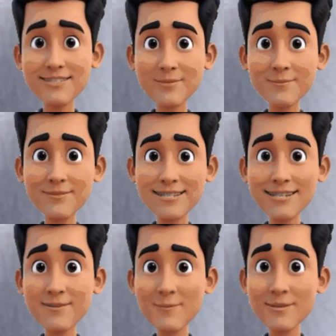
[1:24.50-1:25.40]
The
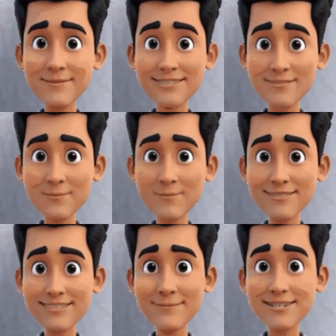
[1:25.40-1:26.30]
prostate lies
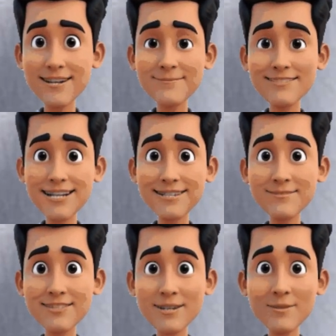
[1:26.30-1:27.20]
directly below the bladder
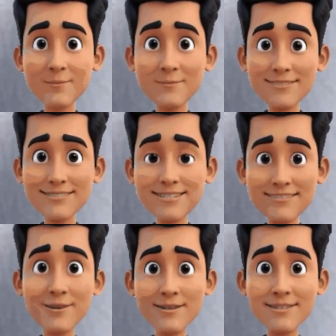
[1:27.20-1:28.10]
and surrounds the
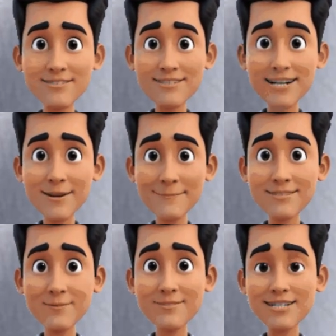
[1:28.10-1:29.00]
upper part of the
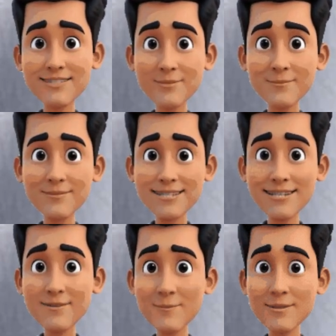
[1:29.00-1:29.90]
urethra. Because of
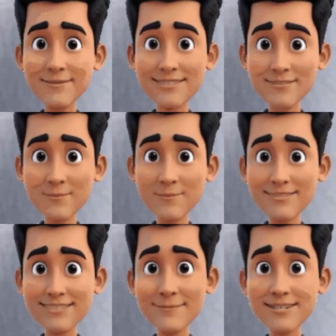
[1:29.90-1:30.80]
this anatomical
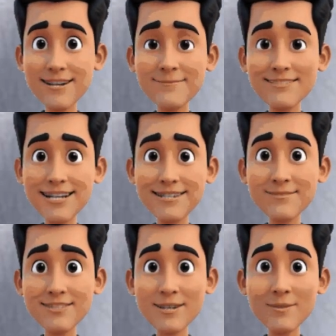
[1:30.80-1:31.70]
position, any
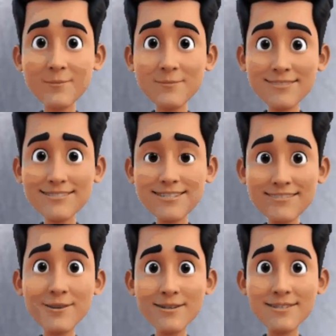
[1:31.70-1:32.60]
swelling or
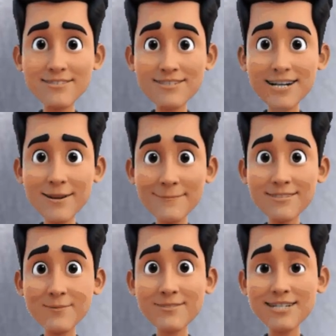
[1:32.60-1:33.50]
infection in the prostate can
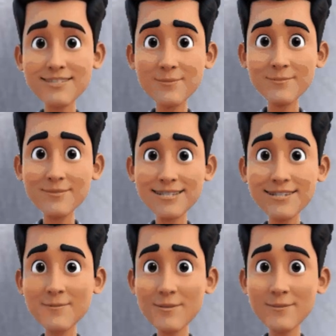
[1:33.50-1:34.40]
cause urinary
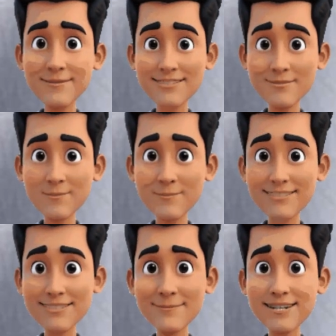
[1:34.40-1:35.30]
retention or
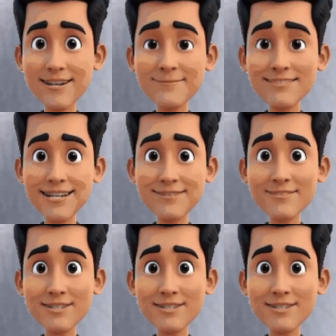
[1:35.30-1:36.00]
difficulty urinating.